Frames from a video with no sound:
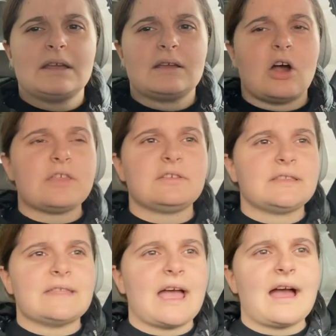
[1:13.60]
Other
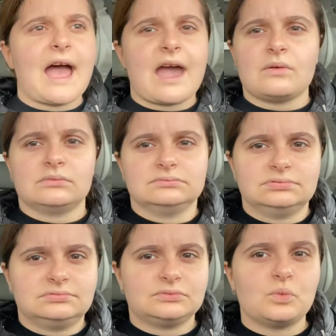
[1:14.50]
than that, I
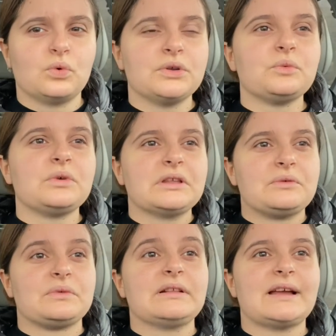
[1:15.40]
wouldn't really
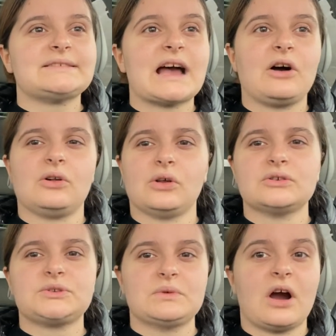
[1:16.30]
realize how
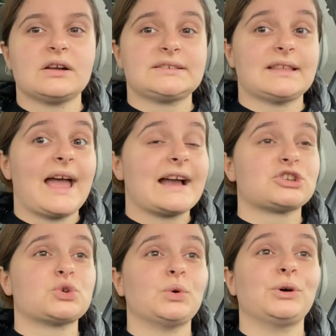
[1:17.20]
close we are to the
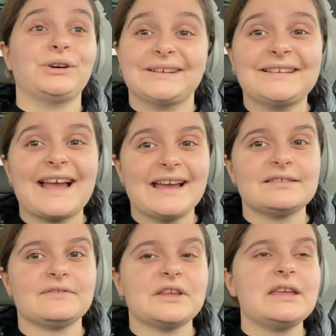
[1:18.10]
actual end
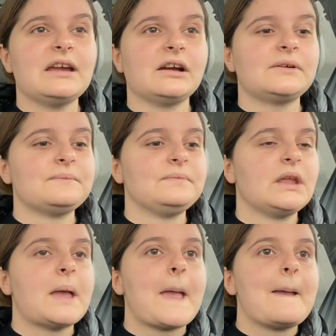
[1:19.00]
of the year.
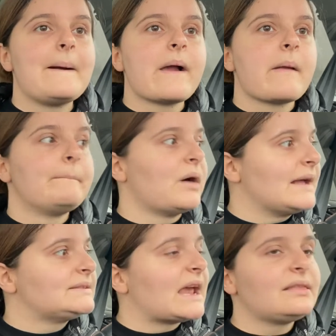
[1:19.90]

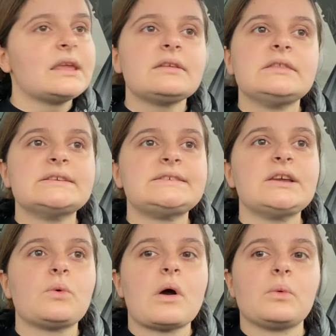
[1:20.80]
But I think this
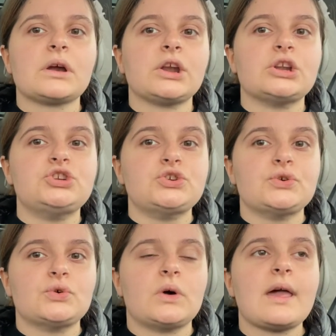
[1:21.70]
year what we're gonna
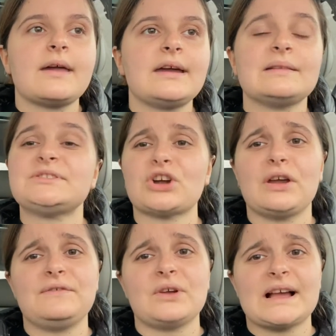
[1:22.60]
do, and I'm sorry
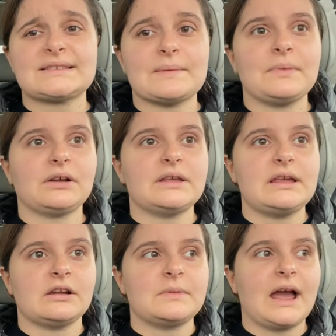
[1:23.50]
if you guys can barely
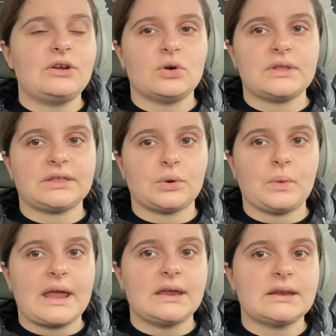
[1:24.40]
hear me, I know that the
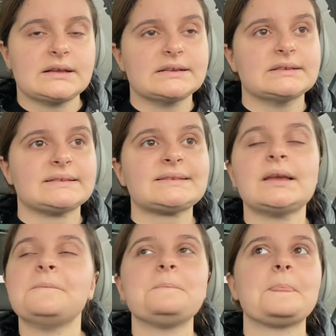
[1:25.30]
rain is
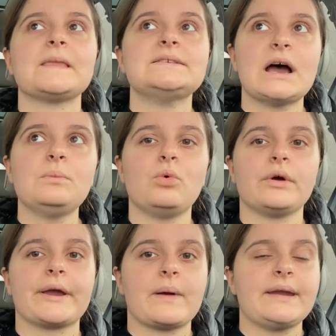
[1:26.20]

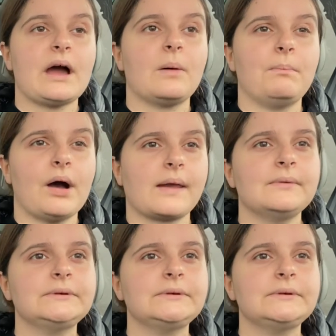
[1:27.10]
downpouring right now, but